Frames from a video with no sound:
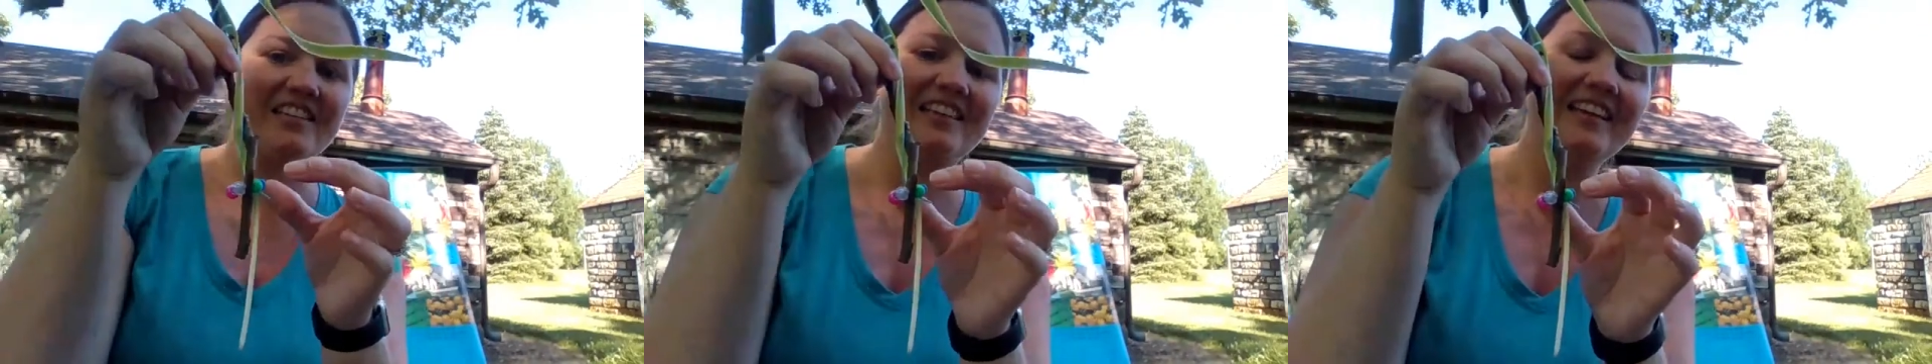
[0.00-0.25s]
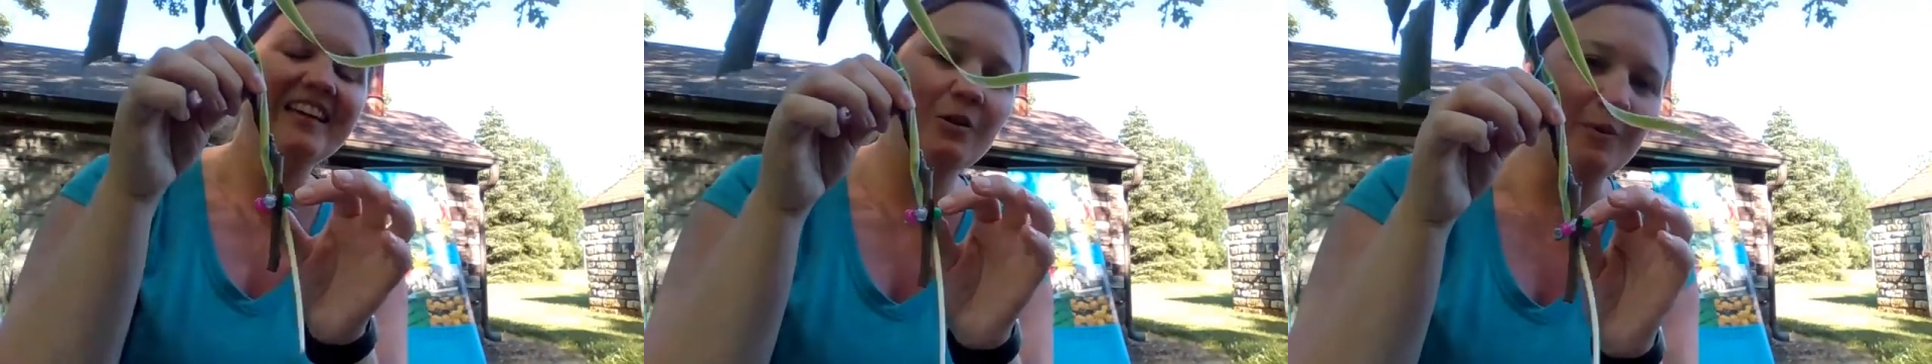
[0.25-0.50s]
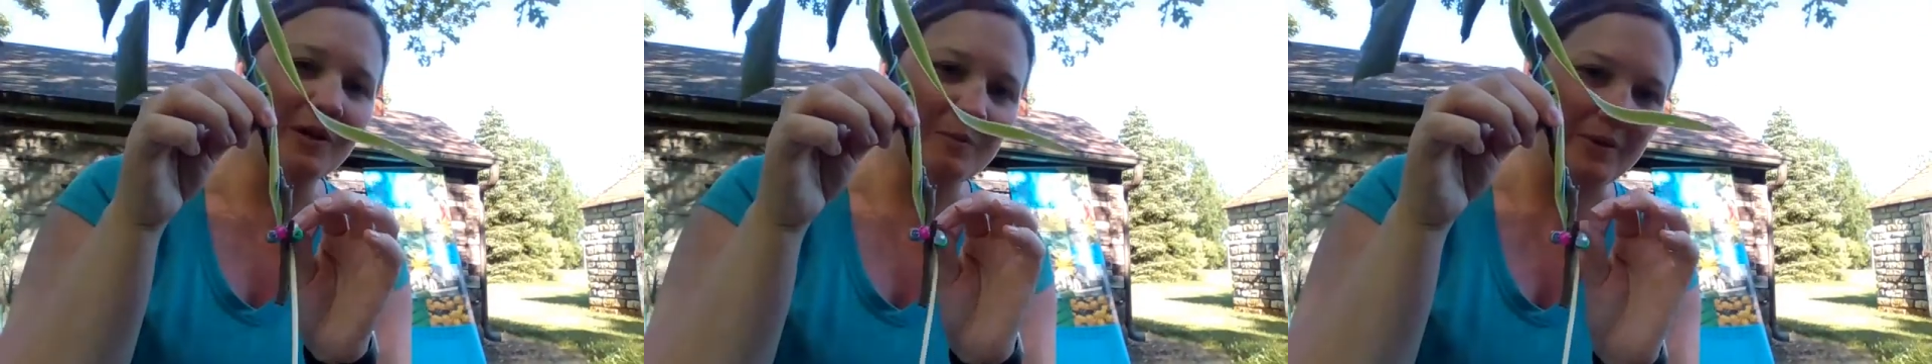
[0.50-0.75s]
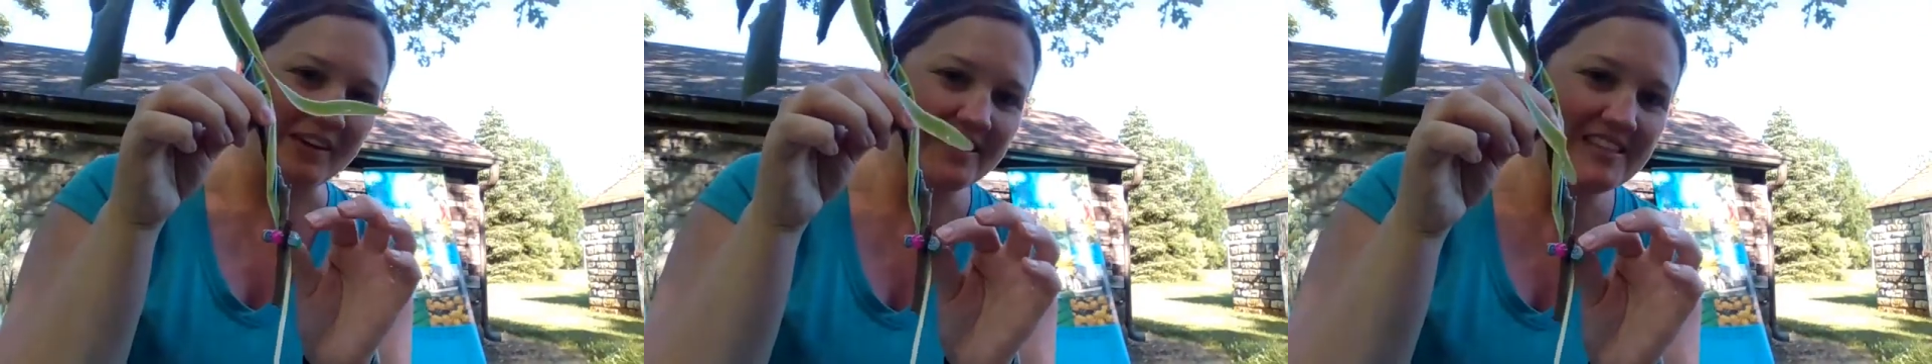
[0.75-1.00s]
a little bit of
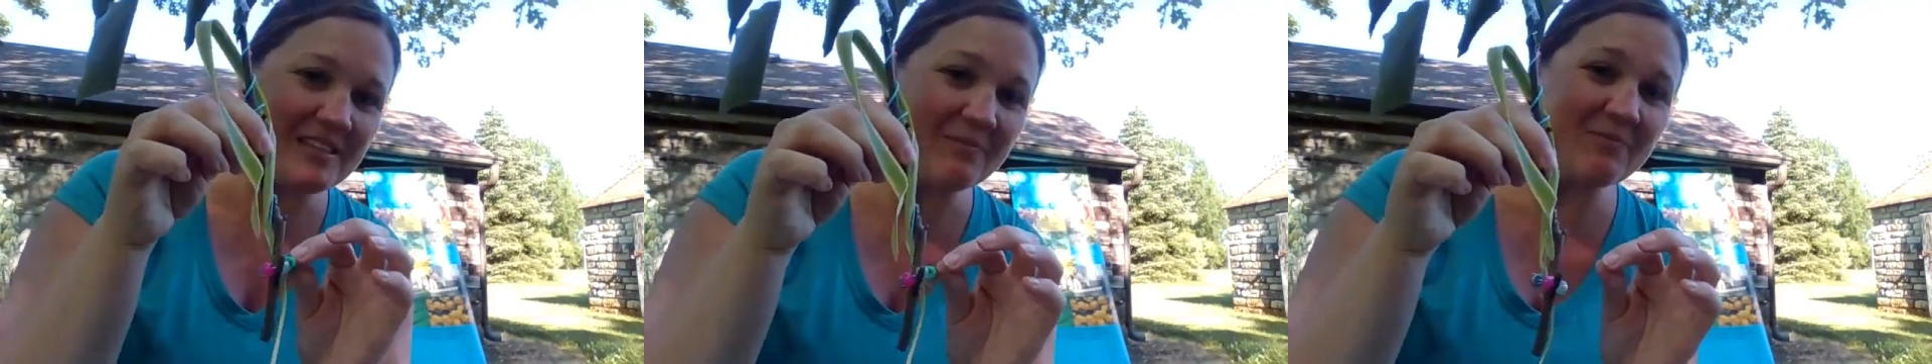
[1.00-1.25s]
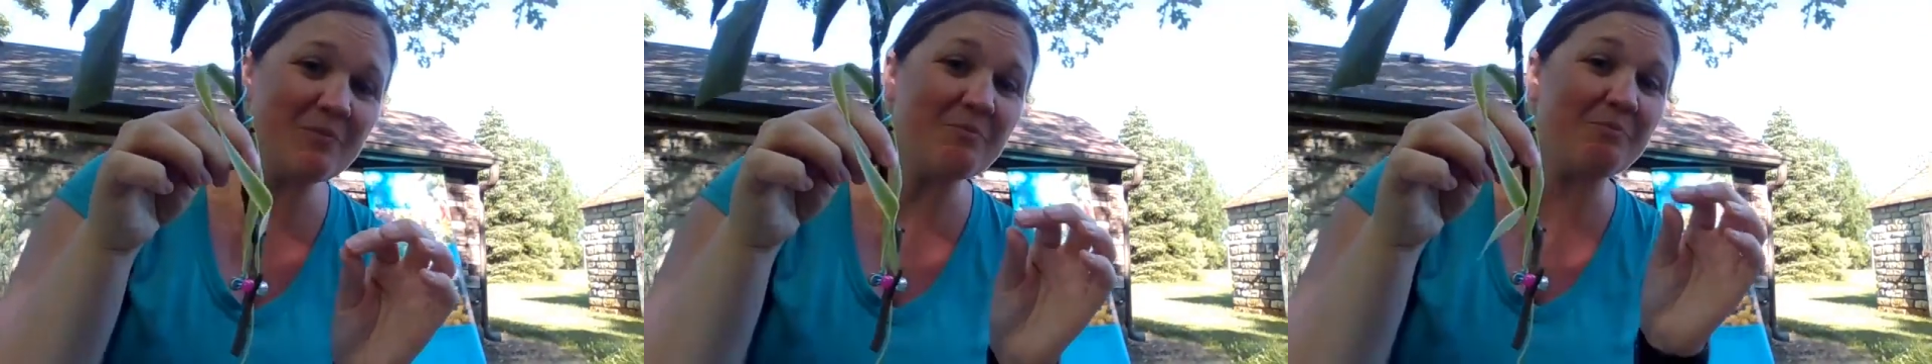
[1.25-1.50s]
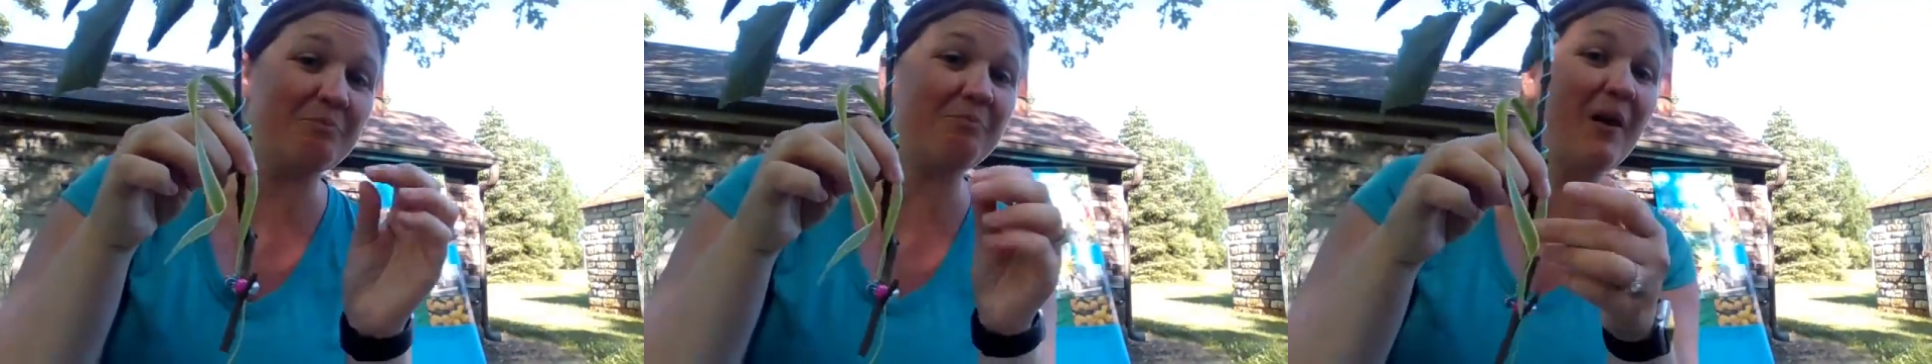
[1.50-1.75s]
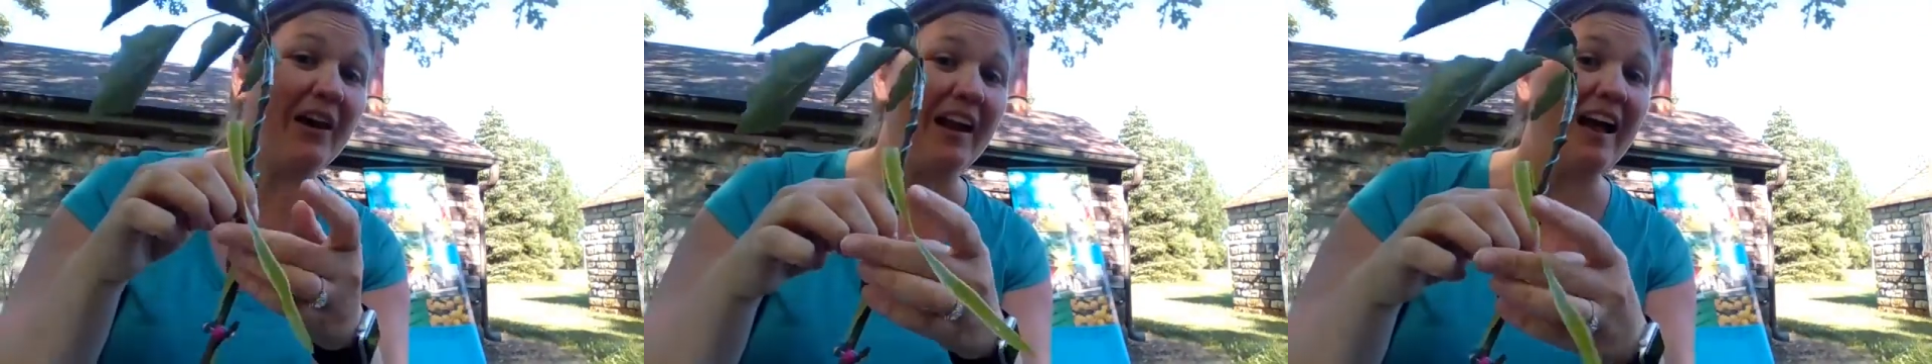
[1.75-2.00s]
beads,
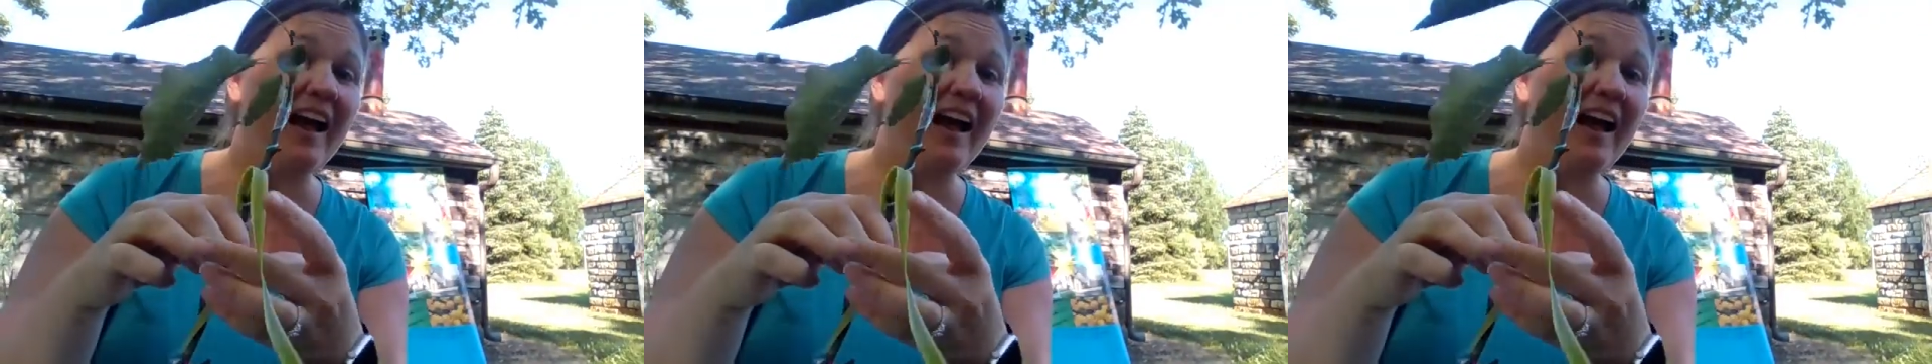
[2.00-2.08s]
but